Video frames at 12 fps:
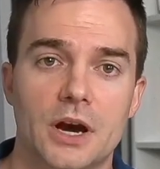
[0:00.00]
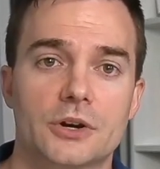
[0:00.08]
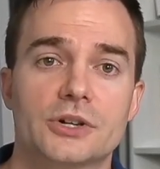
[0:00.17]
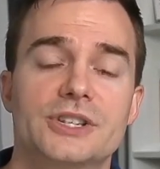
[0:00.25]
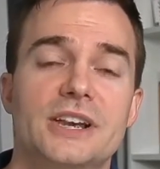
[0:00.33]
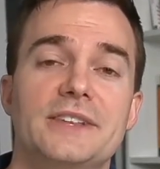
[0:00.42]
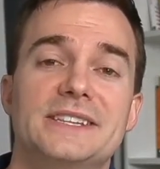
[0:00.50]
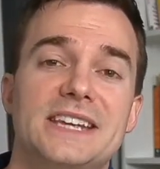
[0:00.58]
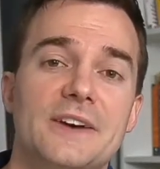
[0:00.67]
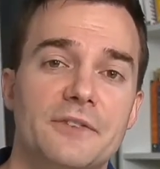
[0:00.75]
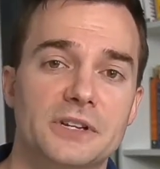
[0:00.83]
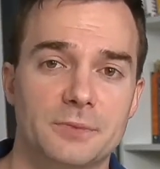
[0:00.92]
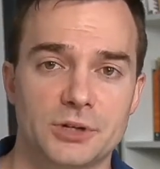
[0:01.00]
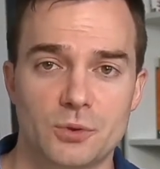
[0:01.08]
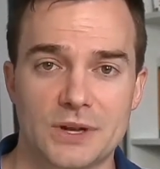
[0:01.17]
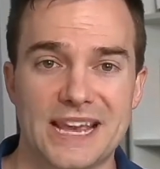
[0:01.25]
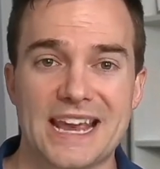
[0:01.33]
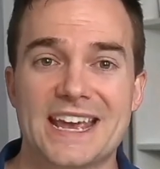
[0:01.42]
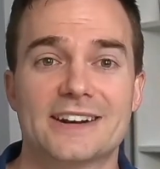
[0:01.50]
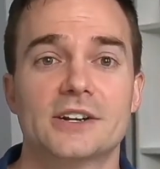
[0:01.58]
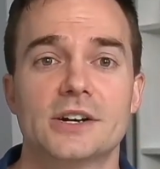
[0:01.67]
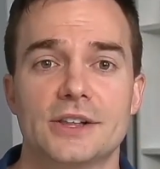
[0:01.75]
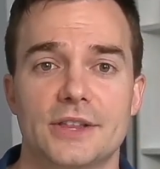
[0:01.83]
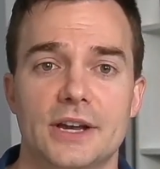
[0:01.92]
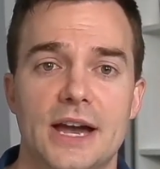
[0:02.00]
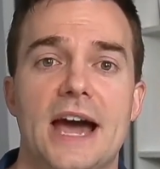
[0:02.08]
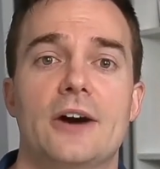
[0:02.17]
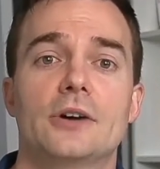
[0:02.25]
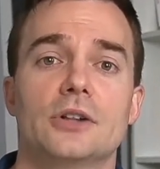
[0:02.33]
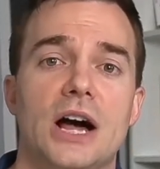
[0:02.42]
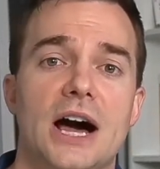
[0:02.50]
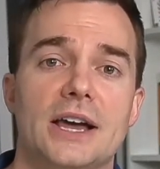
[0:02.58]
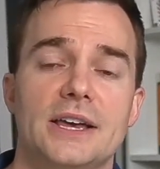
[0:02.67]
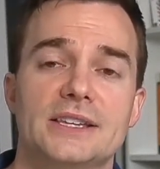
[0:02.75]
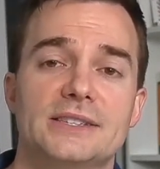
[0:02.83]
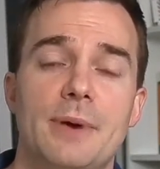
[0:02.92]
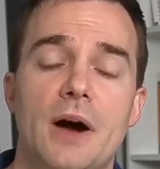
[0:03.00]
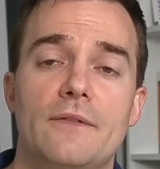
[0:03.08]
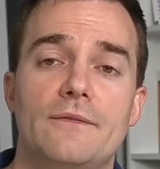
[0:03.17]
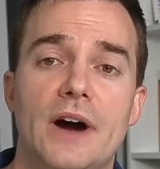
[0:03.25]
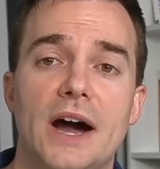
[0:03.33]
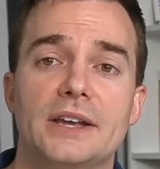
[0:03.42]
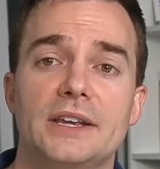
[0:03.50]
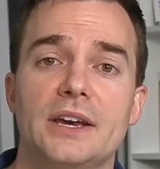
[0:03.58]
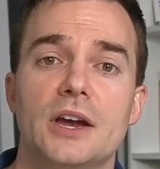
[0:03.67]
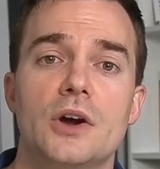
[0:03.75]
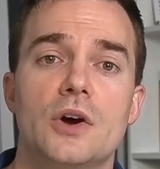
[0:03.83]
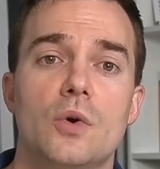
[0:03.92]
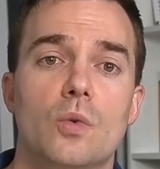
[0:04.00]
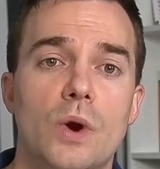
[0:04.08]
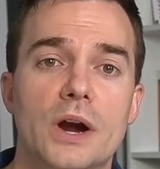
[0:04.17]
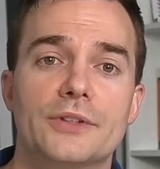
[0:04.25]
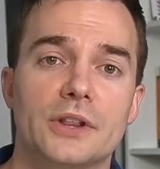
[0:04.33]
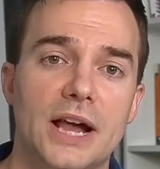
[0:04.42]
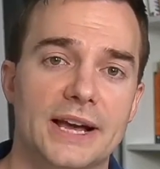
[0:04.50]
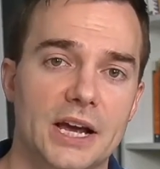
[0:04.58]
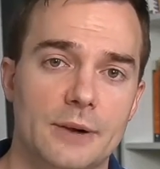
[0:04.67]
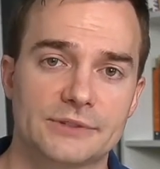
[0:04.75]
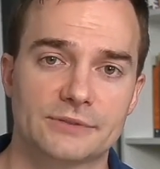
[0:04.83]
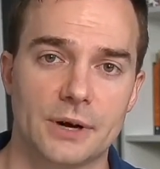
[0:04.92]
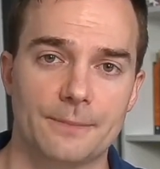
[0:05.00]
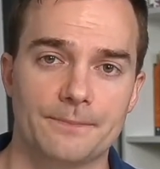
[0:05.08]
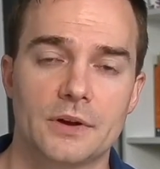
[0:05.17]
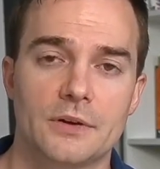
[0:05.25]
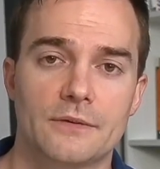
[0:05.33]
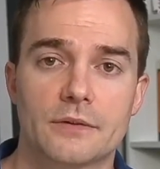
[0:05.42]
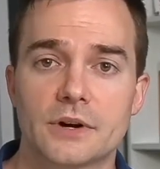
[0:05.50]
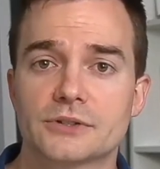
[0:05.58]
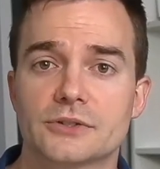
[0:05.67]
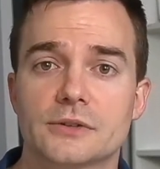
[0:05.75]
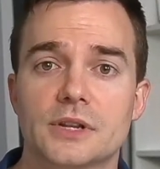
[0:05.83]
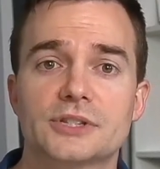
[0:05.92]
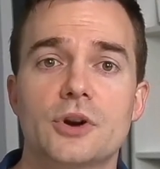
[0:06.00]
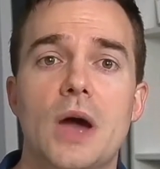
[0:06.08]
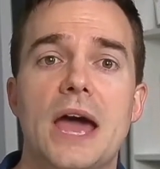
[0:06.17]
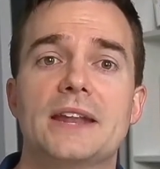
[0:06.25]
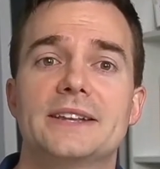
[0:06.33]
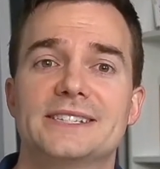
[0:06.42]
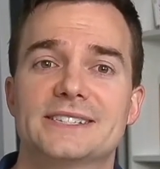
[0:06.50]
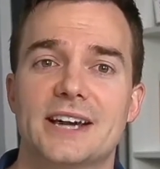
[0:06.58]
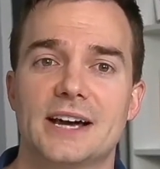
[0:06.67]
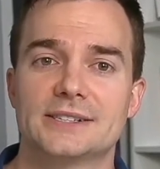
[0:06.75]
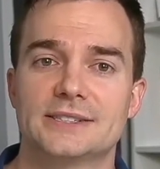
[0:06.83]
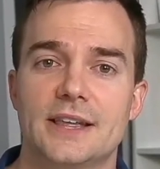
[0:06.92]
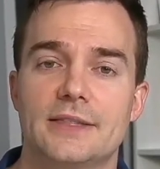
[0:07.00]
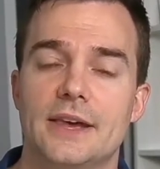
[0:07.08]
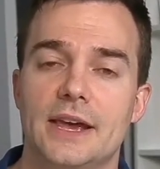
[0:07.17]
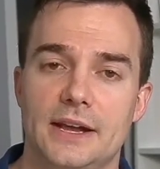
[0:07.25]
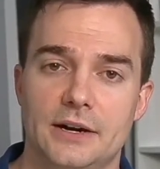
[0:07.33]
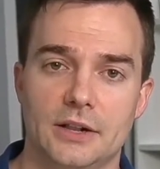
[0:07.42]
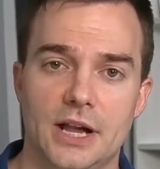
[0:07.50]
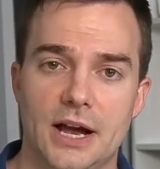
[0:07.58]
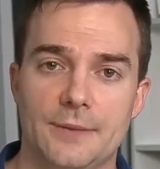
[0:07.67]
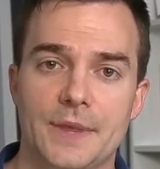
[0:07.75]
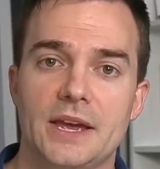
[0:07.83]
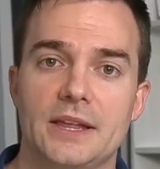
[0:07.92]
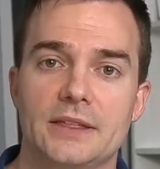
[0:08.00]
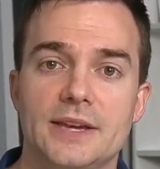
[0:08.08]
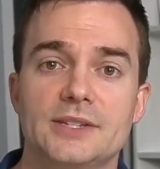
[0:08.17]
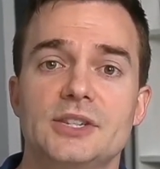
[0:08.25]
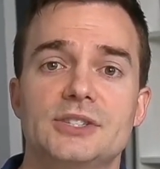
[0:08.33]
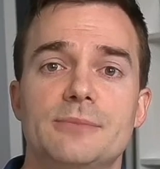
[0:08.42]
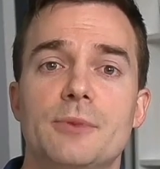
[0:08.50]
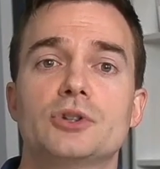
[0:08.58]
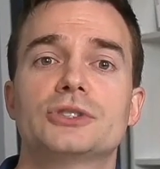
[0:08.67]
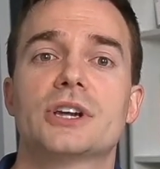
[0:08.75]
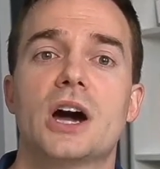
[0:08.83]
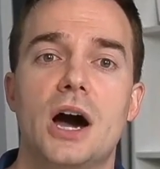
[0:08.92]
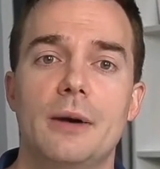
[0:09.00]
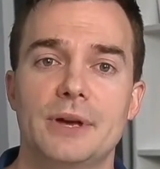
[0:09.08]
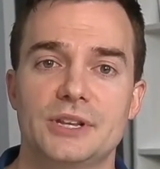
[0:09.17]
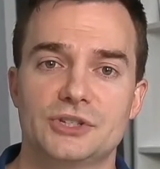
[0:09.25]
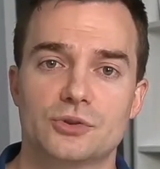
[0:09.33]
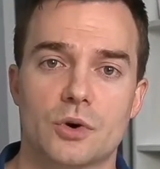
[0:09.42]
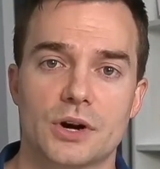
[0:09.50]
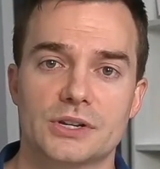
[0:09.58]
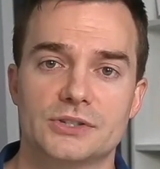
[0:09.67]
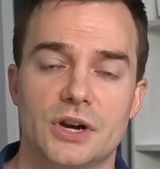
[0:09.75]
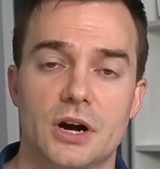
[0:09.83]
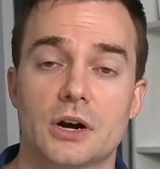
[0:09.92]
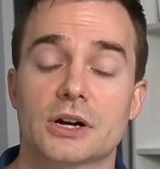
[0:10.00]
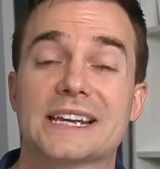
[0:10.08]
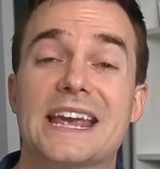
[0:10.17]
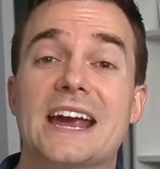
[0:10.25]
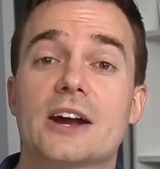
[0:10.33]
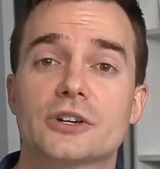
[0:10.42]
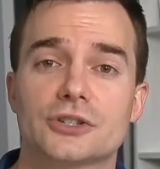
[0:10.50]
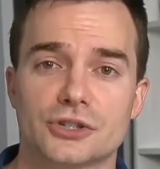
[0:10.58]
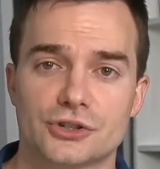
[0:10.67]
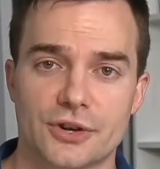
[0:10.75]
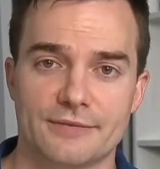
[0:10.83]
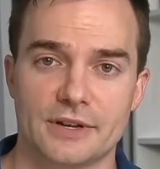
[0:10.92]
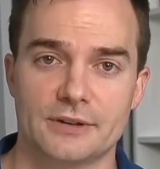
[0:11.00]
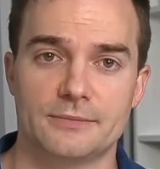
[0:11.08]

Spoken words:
Understanding the difference between the inner and the outer lie is about finding where the lie comes from. First, let's go ahead and discuss the inner lie. This is the most common in stories that are character-driven.